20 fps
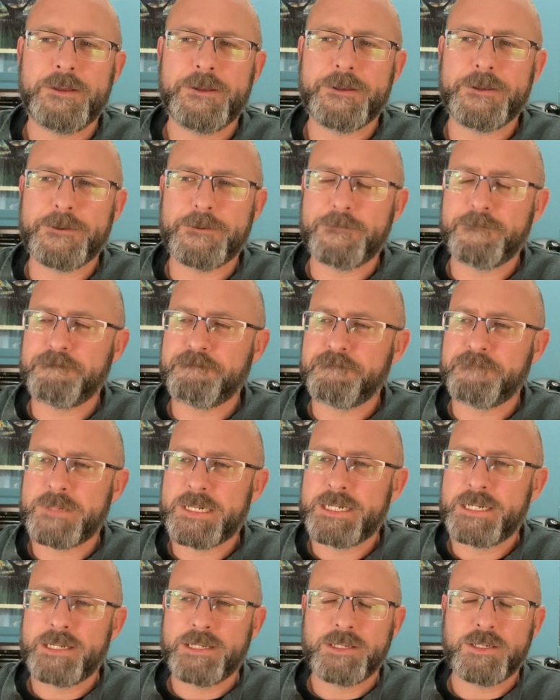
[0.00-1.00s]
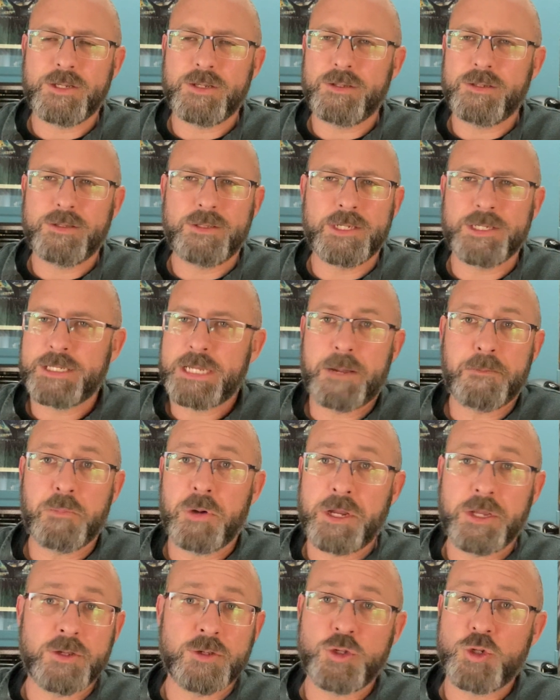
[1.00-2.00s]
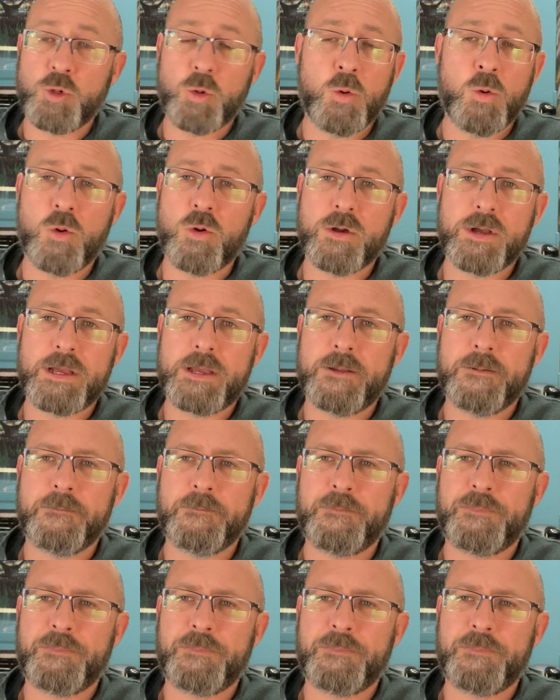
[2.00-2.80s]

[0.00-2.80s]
Um, do you, does that bring you joy?